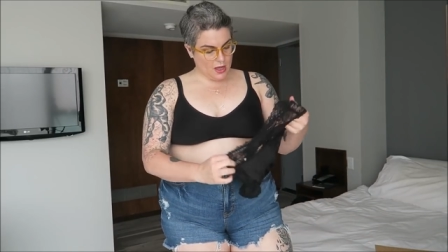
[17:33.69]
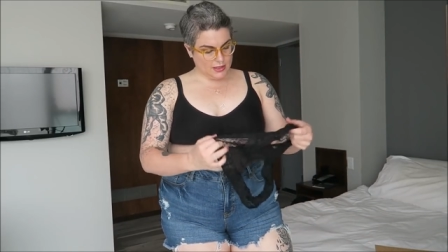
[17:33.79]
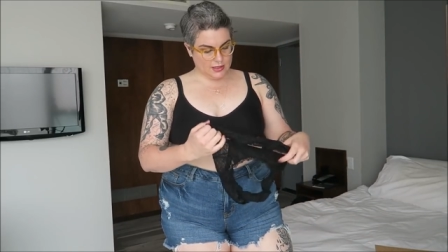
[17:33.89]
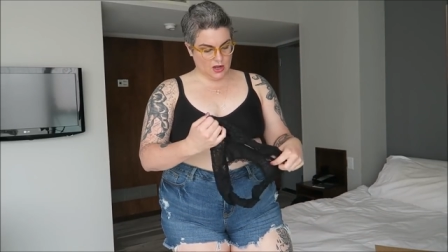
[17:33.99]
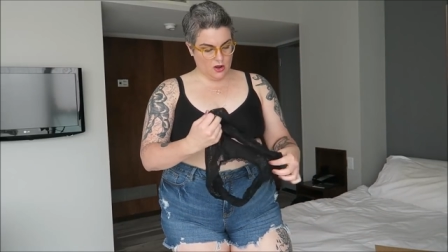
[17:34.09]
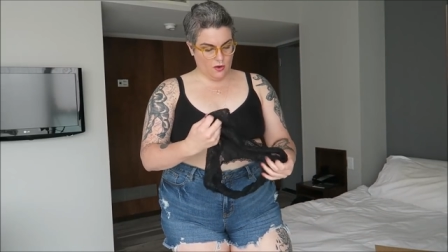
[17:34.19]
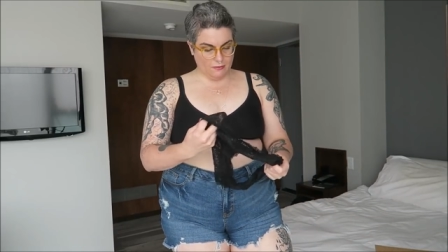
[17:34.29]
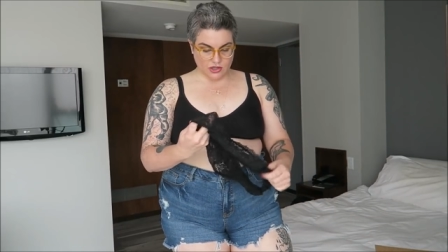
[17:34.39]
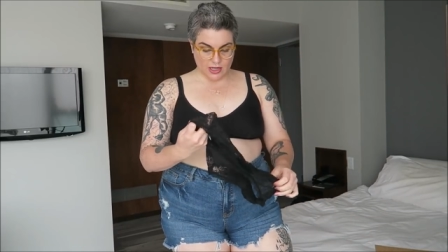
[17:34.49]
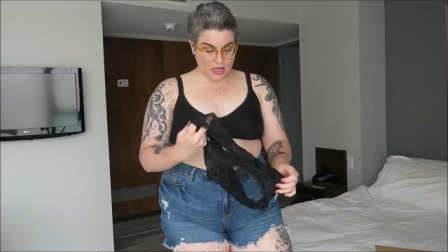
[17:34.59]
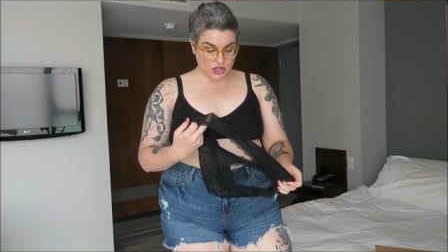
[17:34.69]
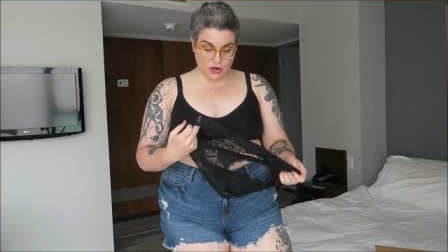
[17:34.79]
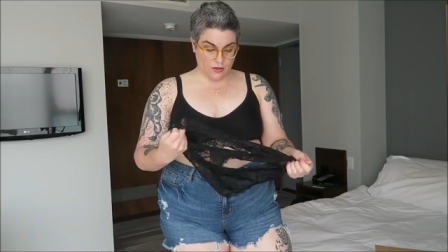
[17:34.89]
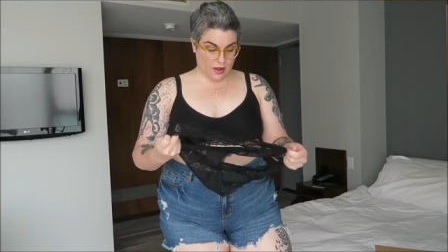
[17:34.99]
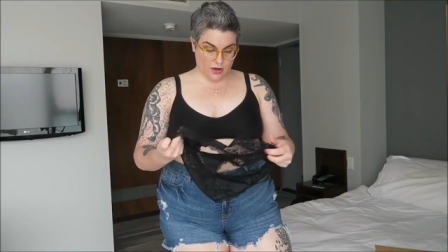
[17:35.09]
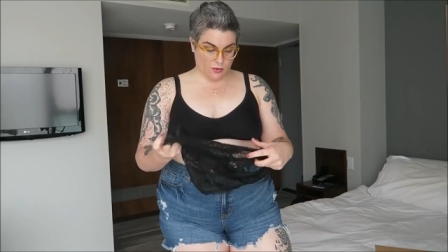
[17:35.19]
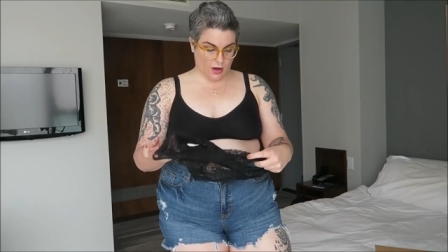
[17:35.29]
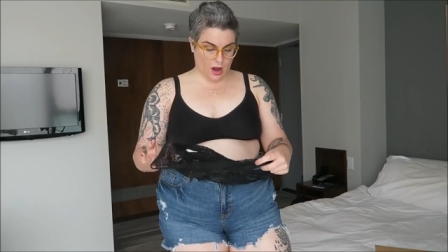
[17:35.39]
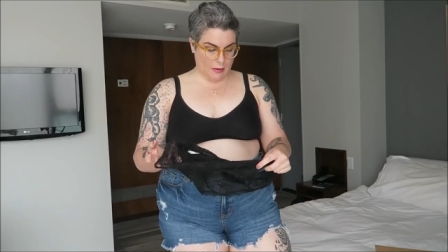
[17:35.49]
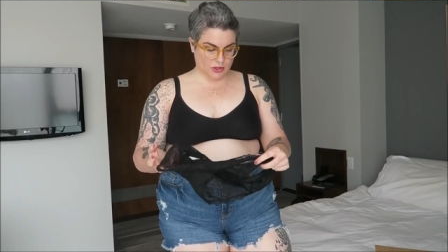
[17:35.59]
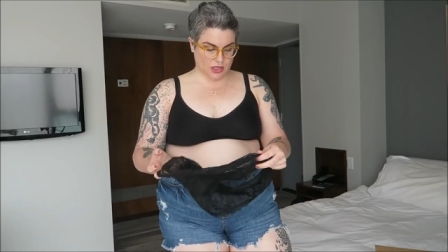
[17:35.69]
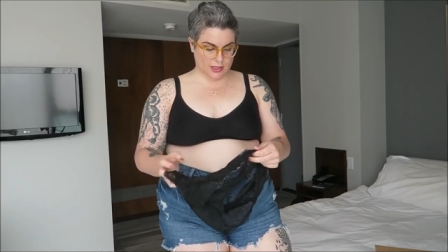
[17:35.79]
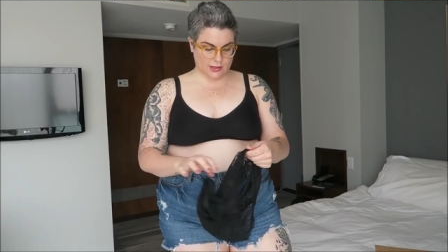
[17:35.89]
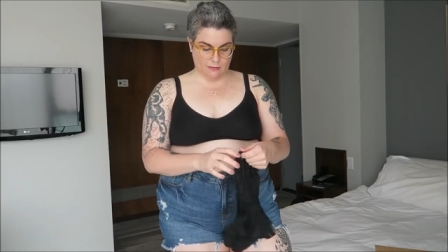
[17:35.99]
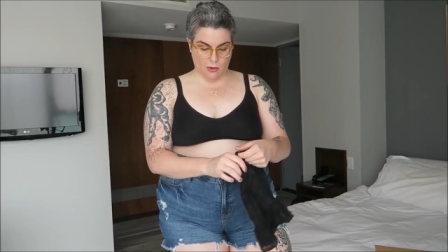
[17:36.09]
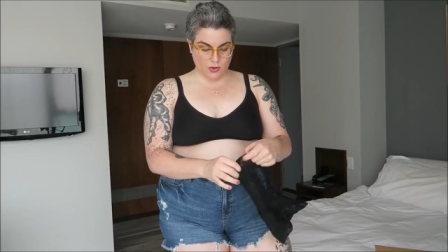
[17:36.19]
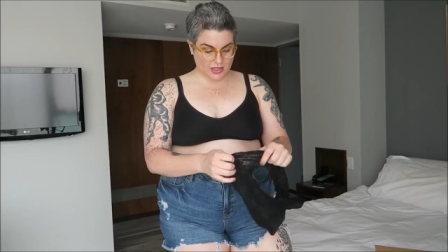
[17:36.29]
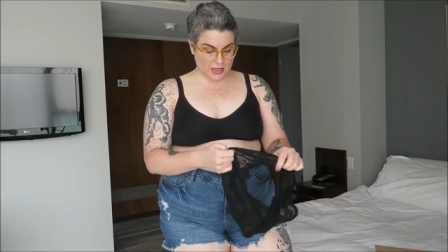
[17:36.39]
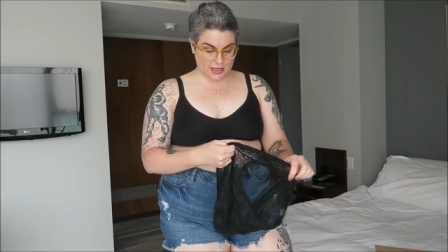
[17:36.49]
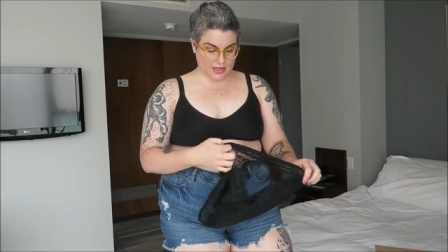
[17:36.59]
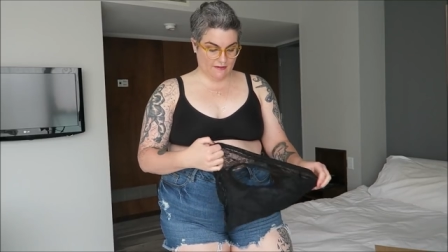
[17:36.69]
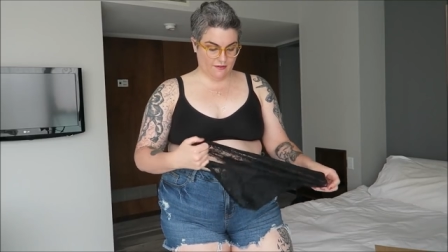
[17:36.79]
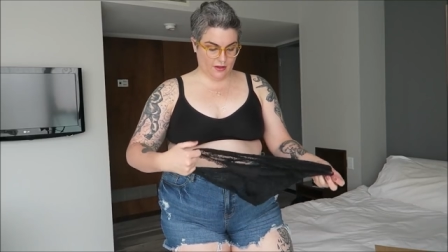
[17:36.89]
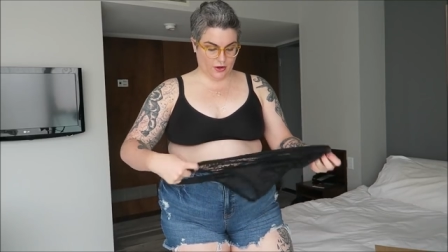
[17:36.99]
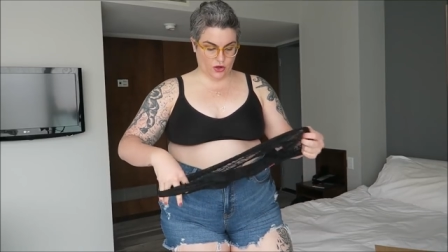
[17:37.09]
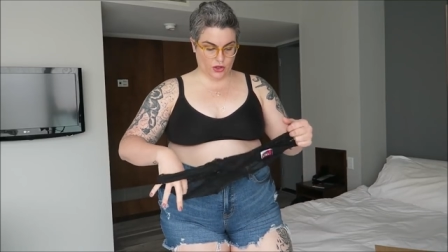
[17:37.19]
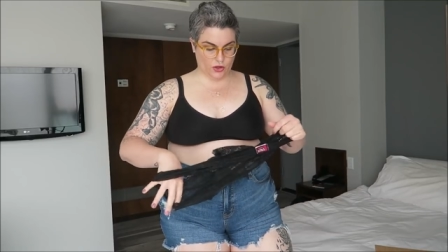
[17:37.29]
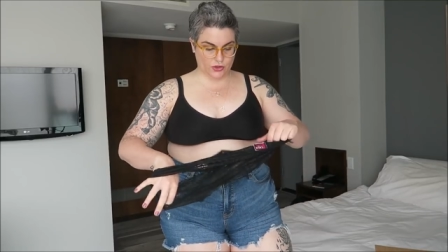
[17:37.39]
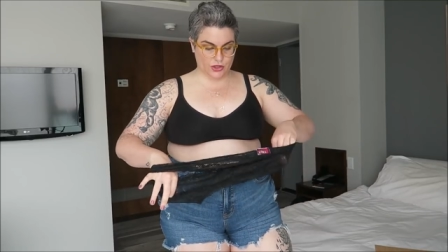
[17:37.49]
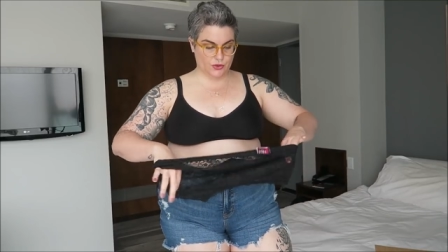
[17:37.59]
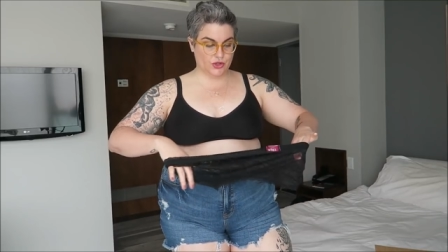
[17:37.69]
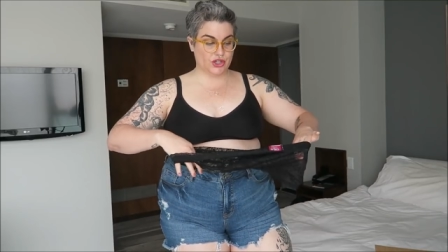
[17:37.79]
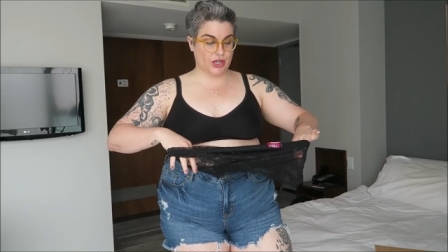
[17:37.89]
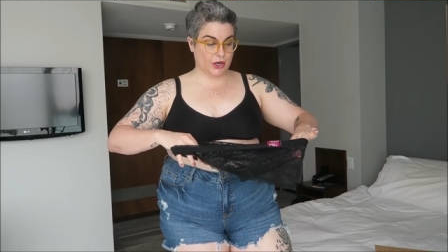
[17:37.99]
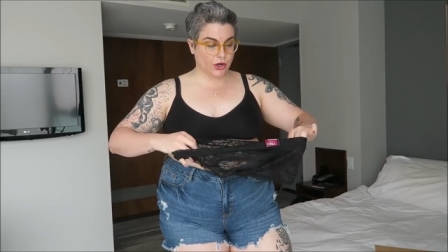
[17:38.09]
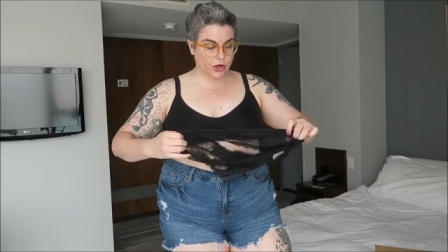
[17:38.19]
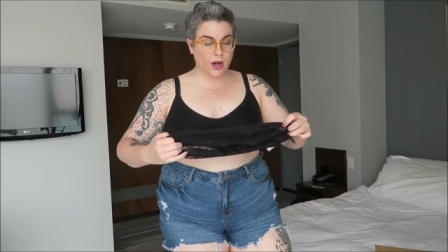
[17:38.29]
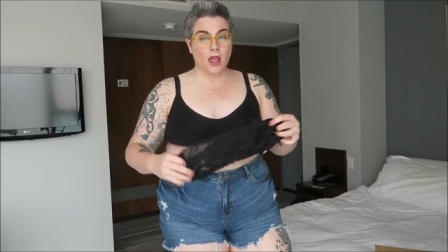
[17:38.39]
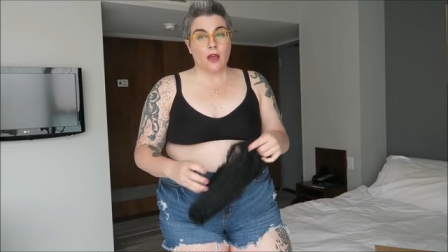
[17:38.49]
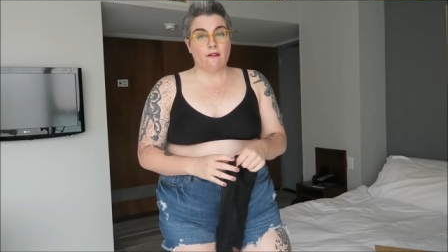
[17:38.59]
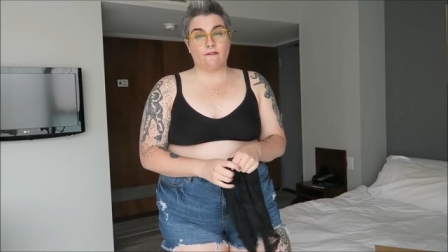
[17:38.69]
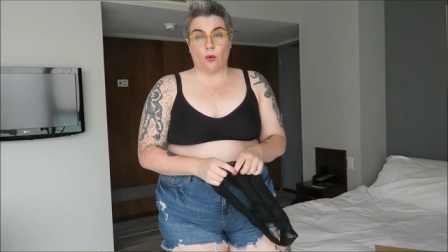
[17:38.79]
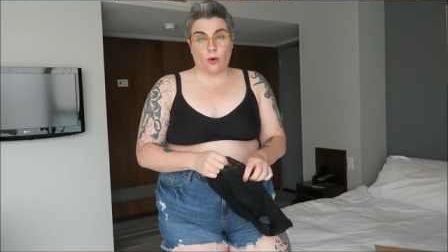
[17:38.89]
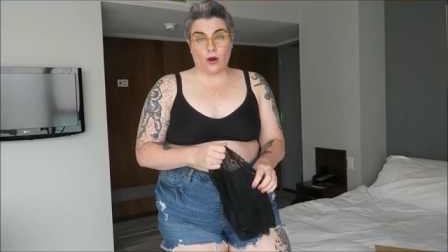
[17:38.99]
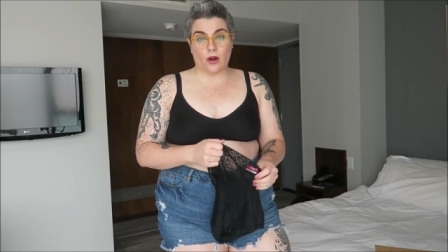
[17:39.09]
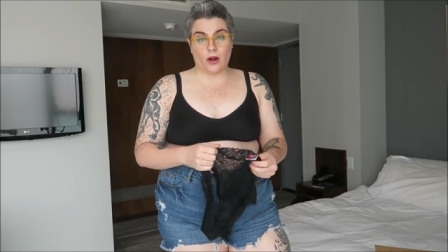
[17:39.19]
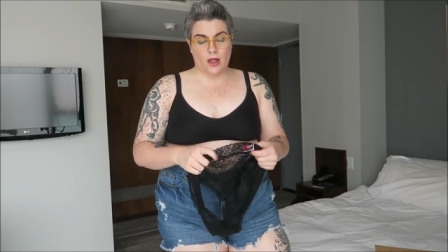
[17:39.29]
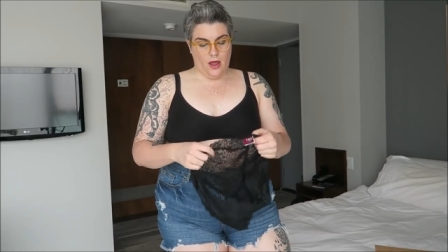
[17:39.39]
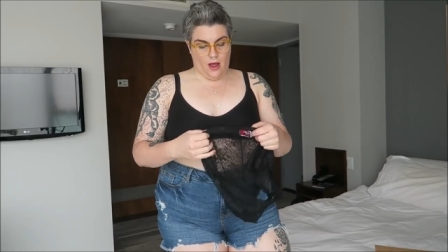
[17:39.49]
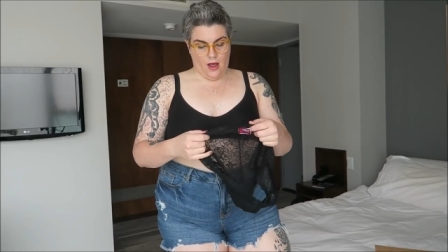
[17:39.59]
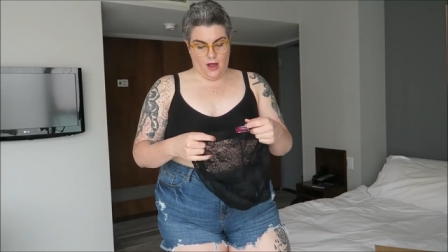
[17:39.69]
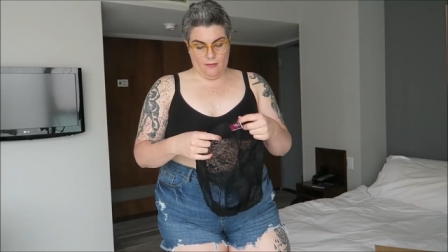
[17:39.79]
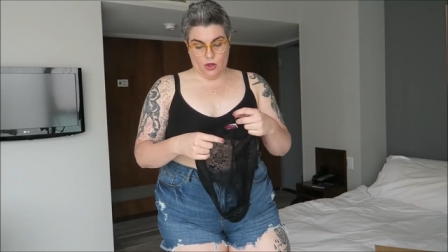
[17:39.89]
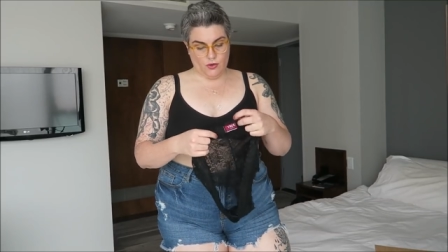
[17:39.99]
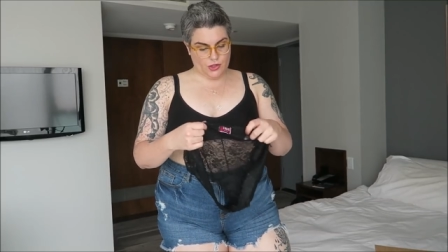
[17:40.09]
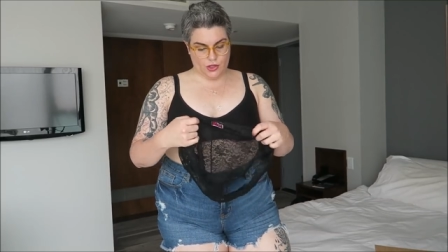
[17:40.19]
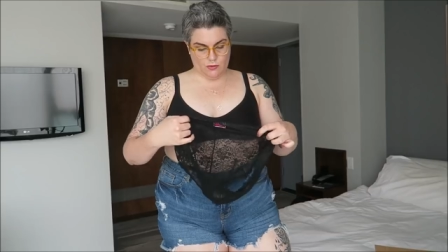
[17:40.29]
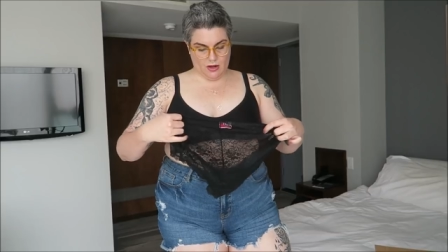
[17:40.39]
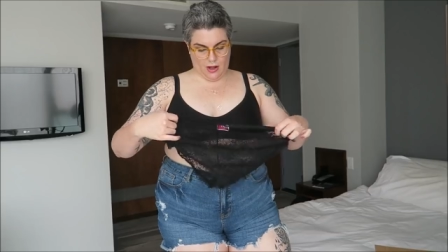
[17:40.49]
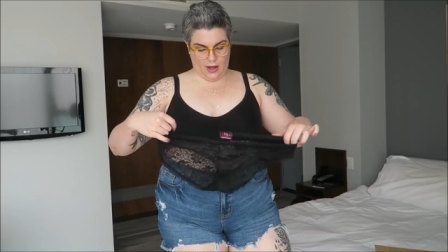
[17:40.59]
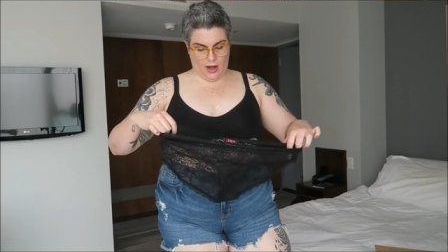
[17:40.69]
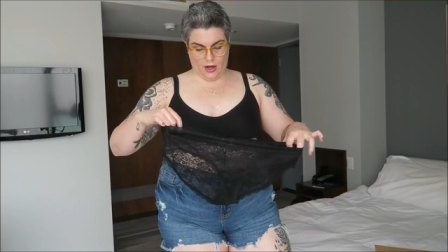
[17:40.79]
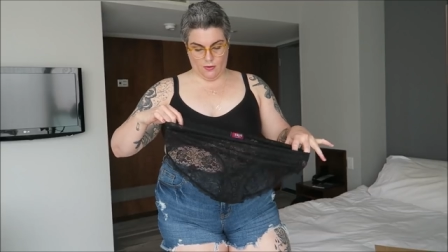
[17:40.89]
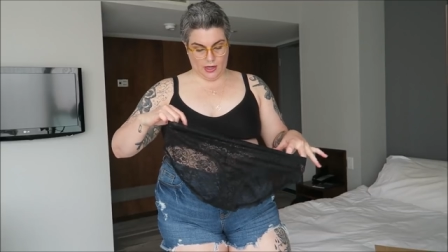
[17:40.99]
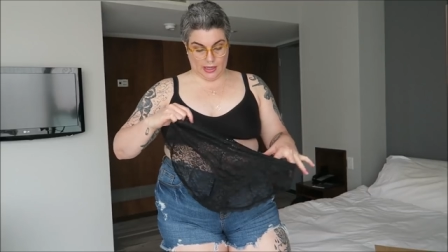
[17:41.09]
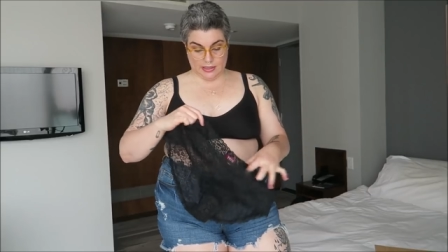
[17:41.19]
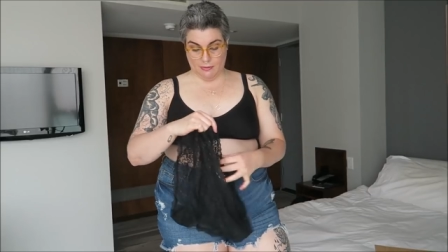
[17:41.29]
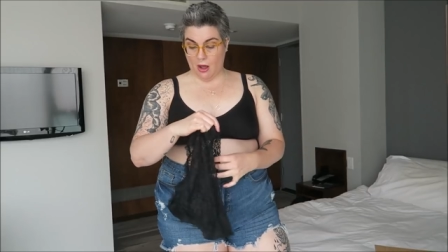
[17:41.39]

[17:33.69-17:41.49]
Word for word: So I'm just gonna show you the underwear options. Most of these I feel like are a little too sheer for um, YouTube and I don't wanna get